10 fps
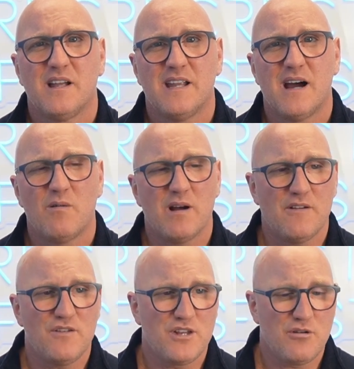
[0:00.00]
Now,
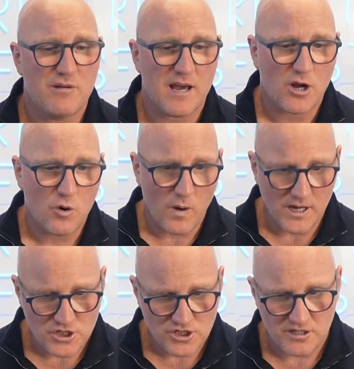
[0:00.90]
if you do get
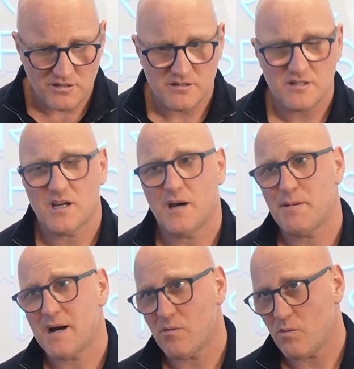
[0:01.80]
questioned
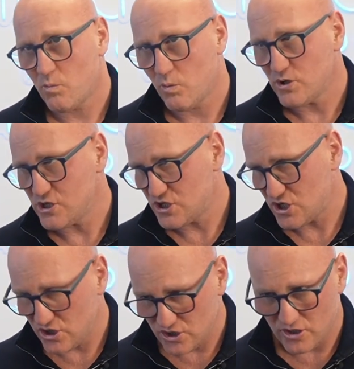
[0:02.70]
about what your
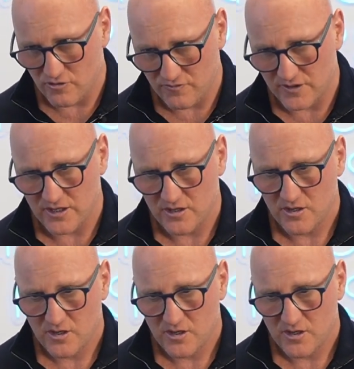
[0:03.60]
turnover,